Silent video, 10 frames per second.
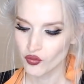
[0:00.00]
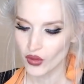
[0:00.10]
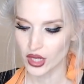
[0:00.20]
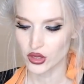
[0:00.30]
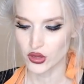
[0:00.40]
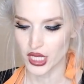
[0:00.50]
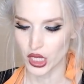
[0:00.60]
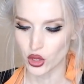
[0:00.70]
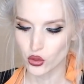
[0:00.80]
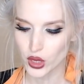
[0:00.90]
because there's like
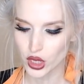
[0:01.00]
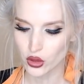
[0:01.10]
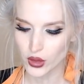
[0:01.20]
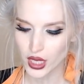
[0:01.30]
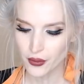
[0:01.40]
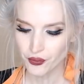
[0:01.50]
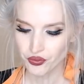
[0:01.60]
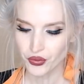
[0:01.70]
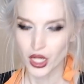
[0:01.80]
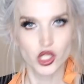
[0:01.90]
an ooey gooey
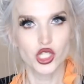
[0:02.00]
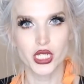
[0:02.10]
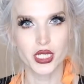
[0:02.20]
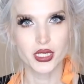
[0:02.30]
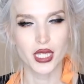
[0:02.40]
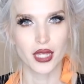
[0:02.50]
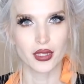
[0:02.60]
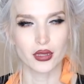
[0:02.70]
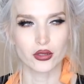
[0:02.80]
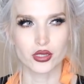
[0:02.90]
cheese and
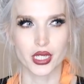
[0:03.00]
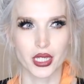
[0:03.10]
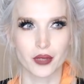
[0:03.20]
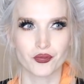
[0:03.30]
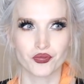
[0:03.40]
then there's like,